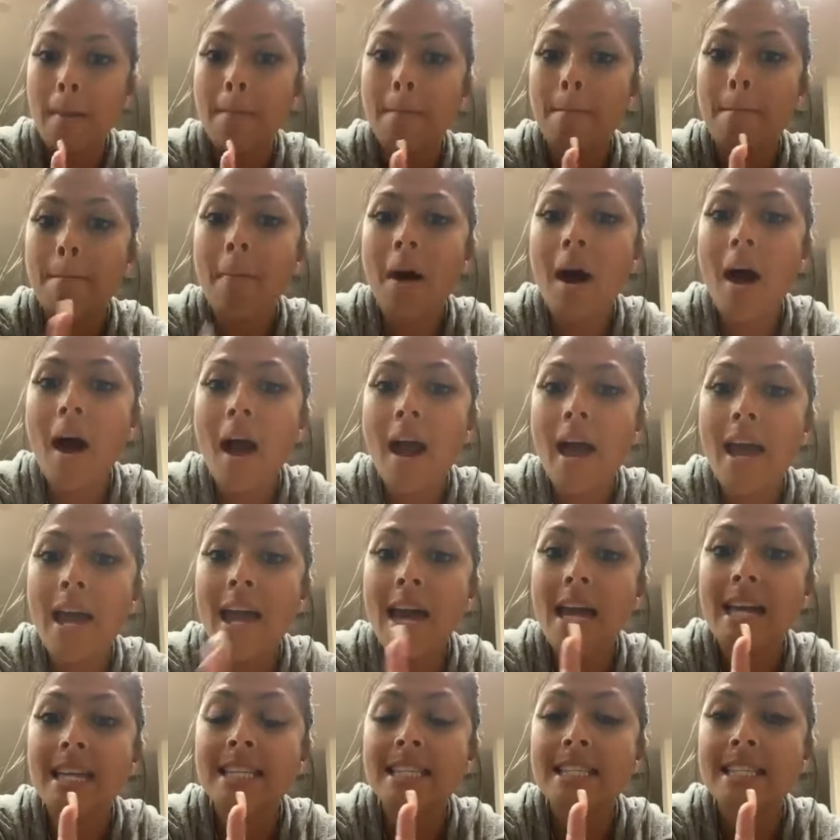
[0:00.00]

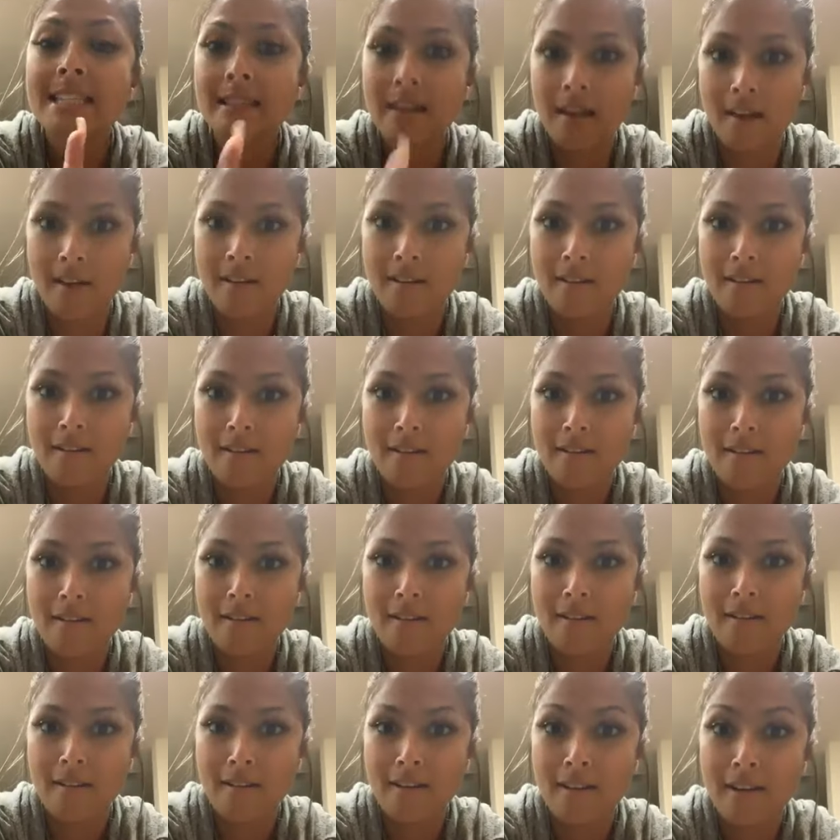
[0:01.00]
my son
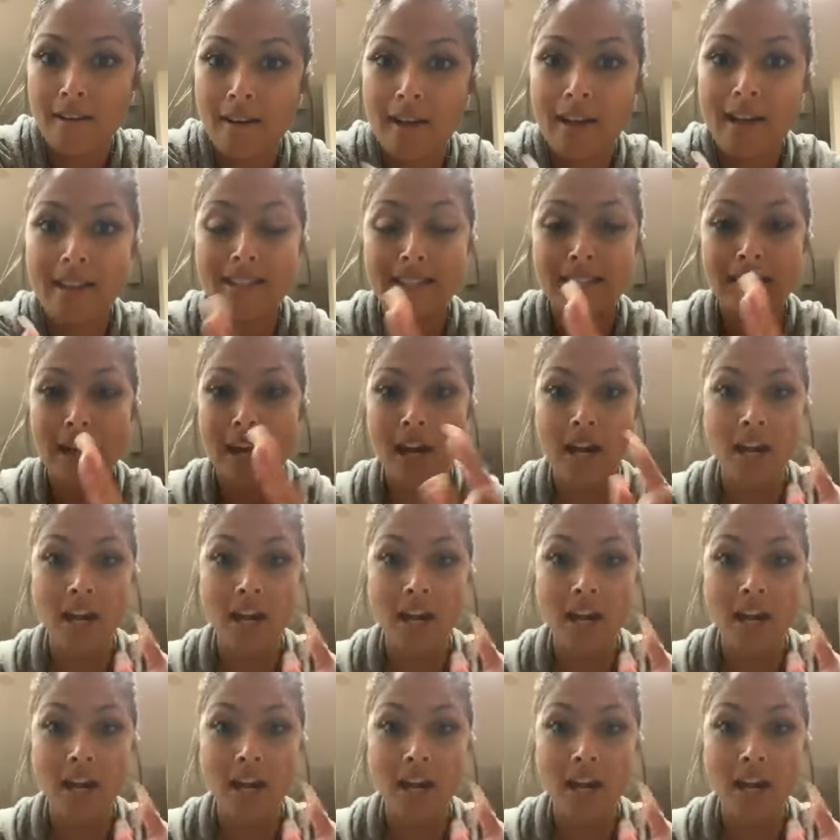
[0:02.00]
is